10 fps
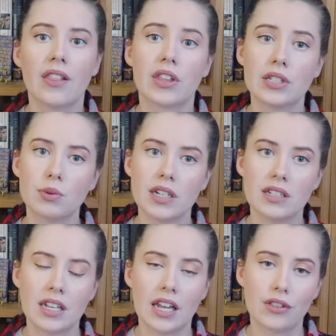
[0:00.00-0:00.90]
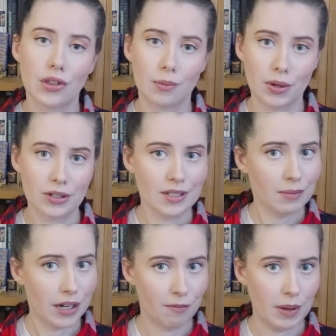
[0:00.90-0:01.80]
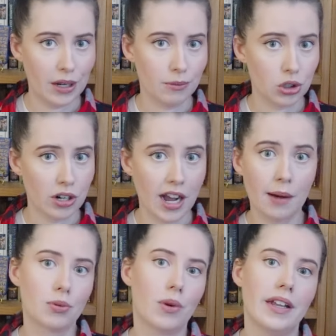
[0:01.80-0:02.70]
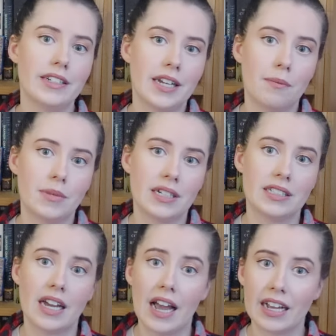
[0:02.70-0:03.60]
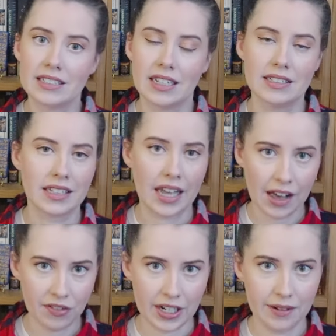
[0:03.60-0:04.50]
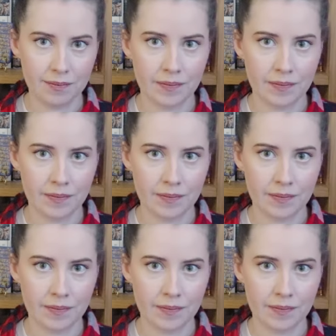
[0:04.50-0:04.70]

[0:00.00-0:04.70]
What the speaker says: This would indicate that the person might have become trapped while attempting to access the cavity.